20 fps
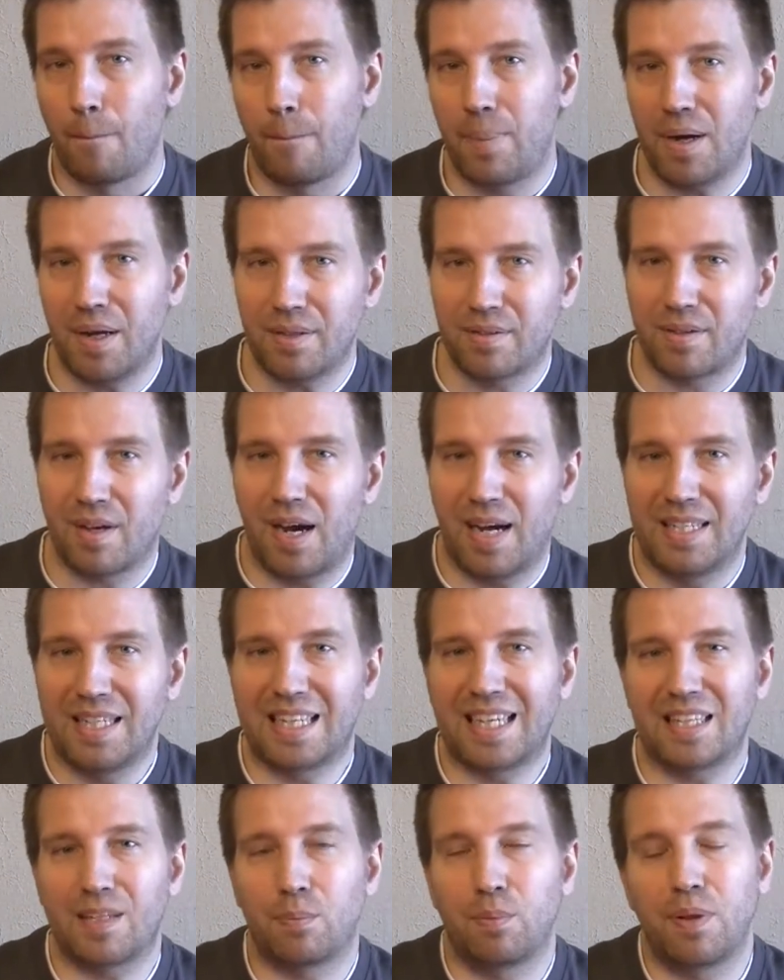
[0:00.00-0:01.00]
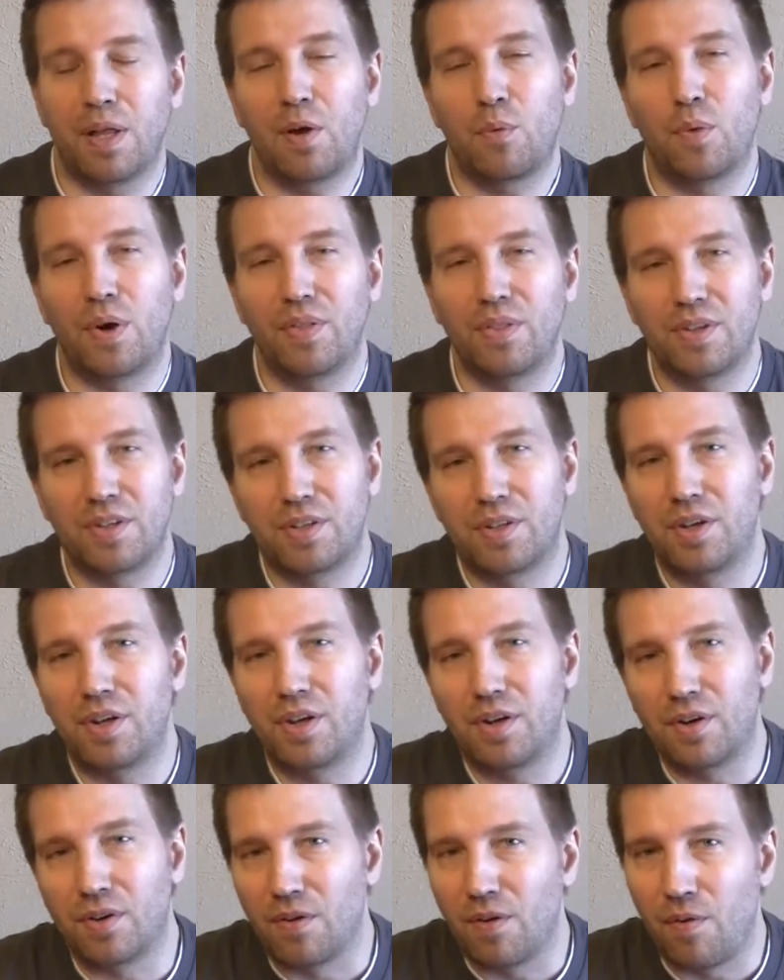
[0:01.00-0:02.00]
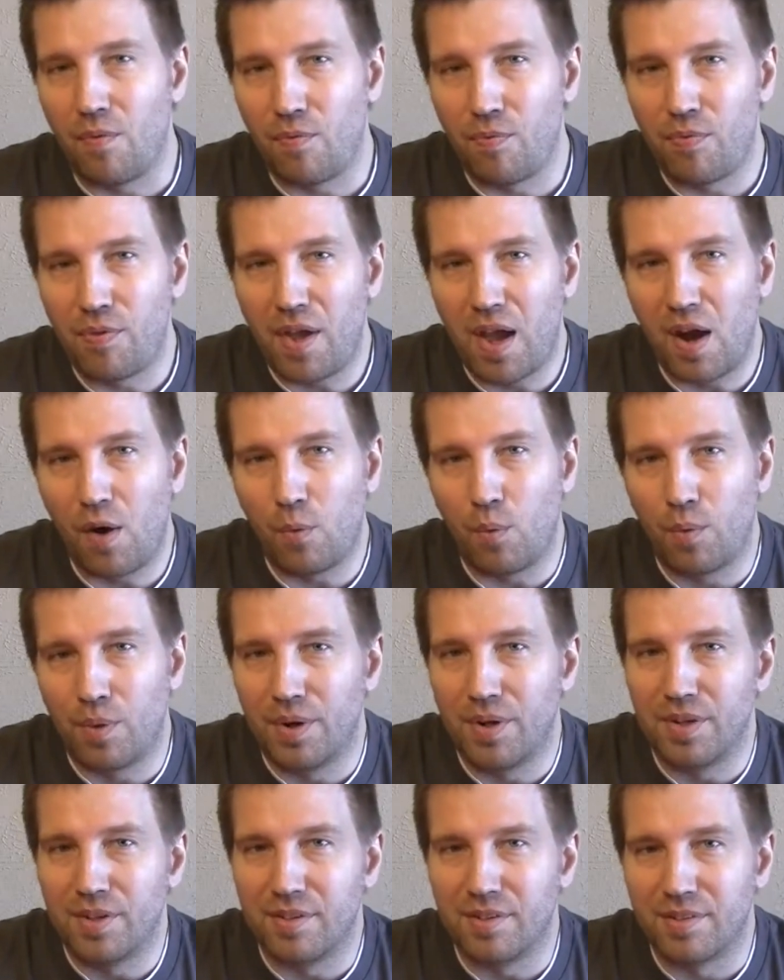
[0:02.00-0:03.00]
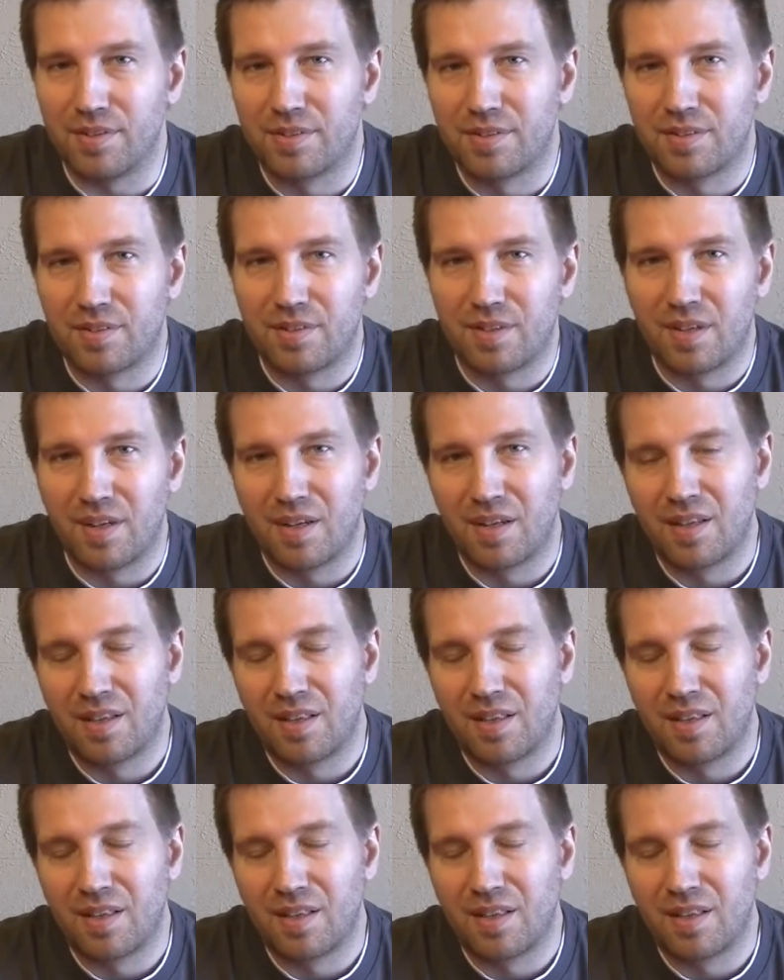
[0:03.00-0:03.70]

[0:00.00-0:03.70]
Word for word: But I did get to play one this year that was